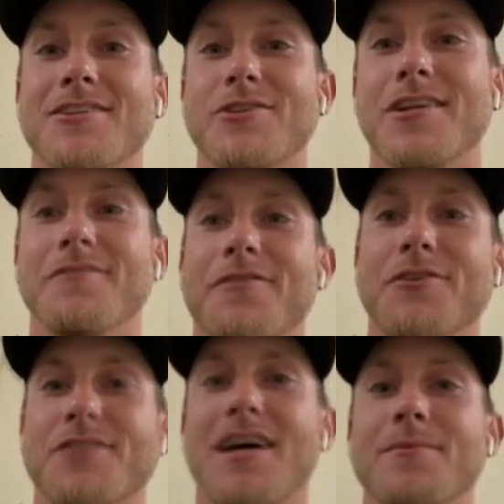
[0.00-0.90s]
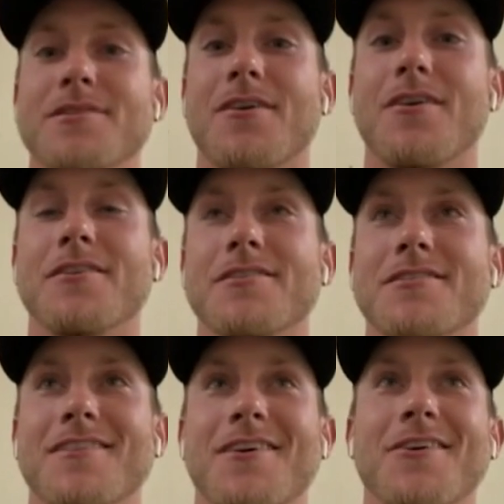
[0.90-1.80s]
says getting traded the first time is the
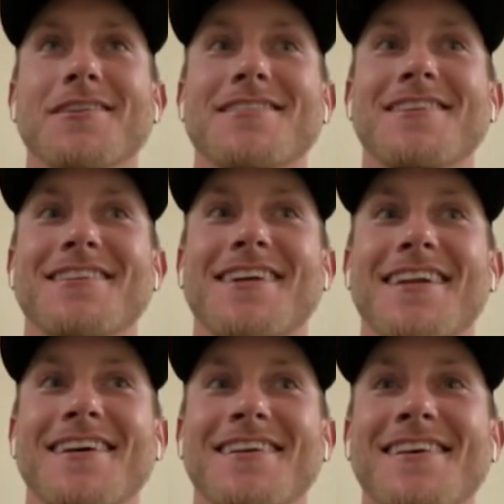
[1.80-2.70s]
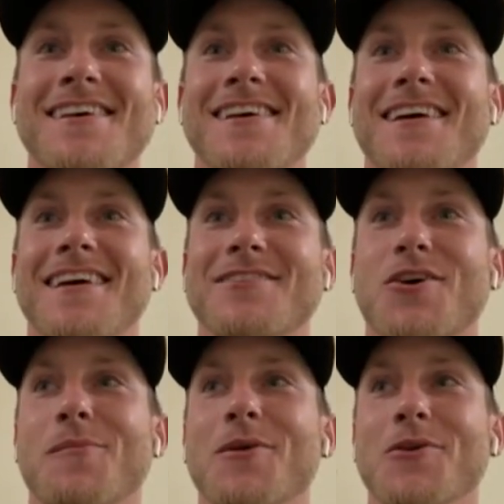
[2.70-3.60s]
hardest. You know, it kind of
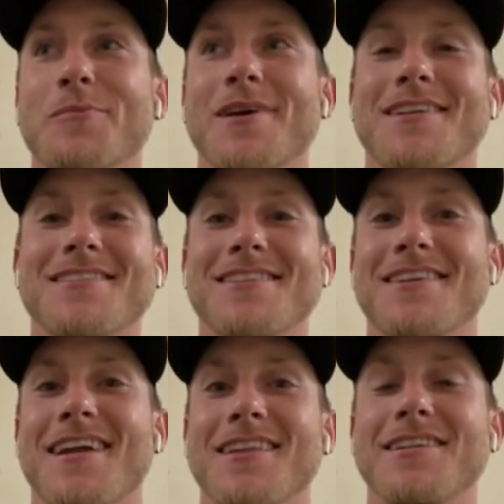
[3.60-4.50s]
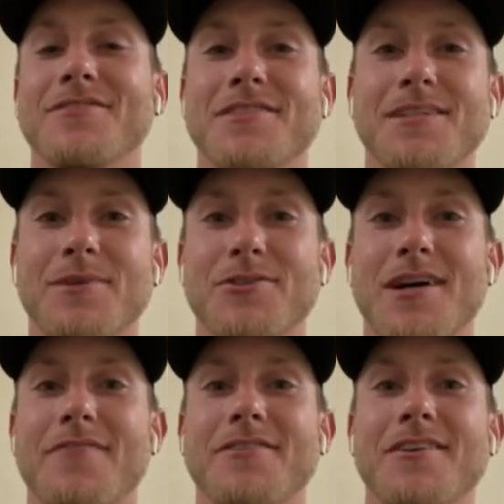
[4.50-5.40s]
hits home a little bit because you got to leave the team
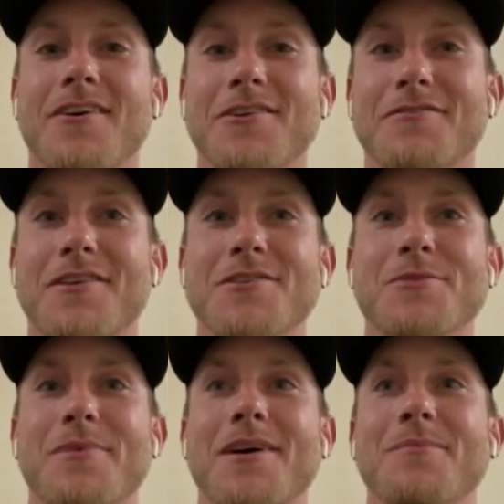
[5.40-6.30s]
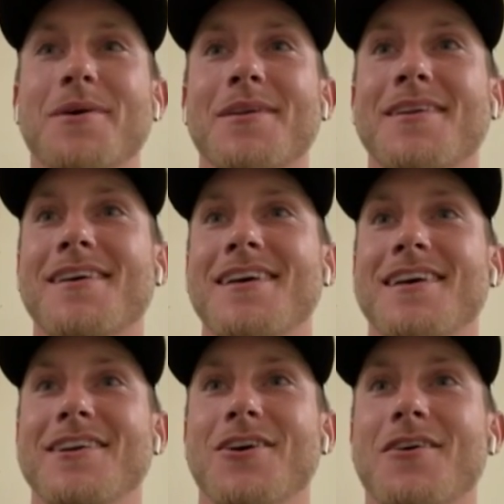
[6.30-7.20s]
that drafted all your friends you made. But,
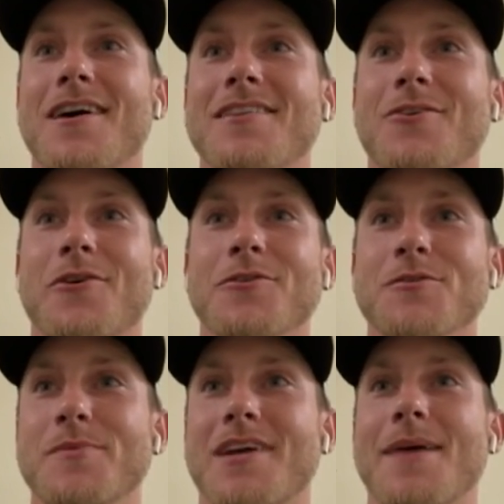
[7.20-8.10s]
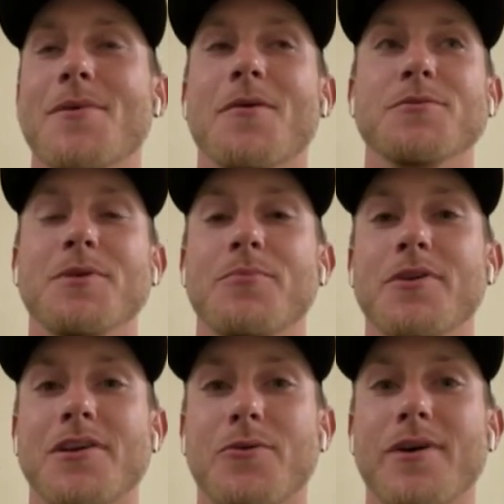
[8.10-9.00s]
you know, the Orioles became home to
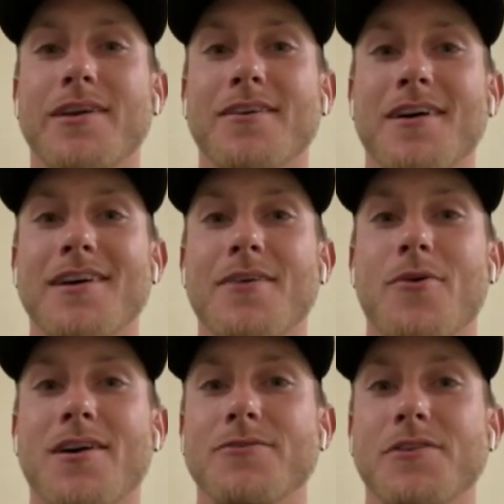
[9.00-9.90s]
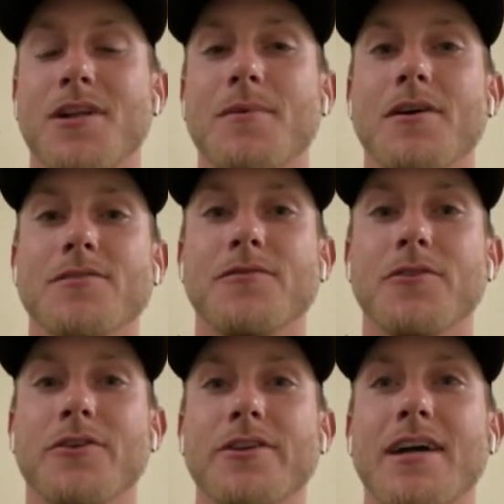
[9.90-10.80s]
me pretty quick. You know, I walked into the clubhouse
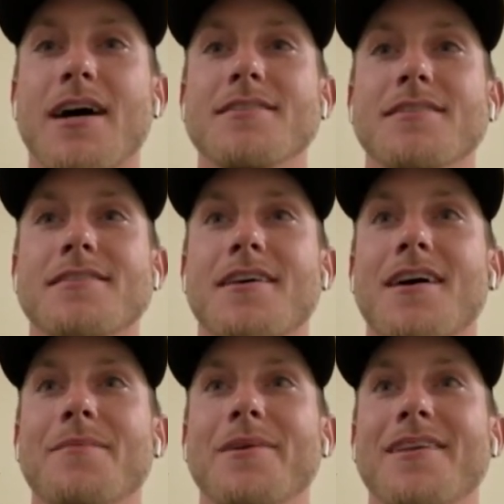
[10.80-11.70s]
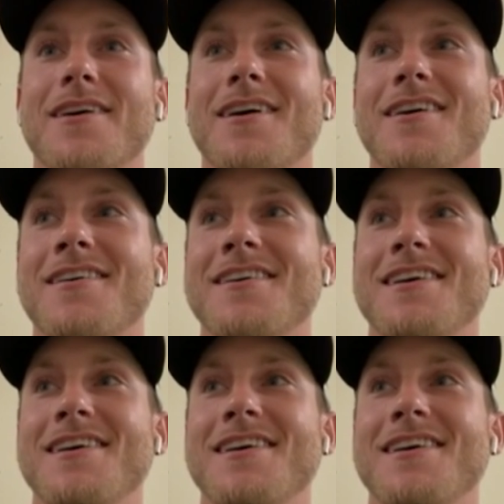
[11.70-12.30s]
full of good guys at the time, and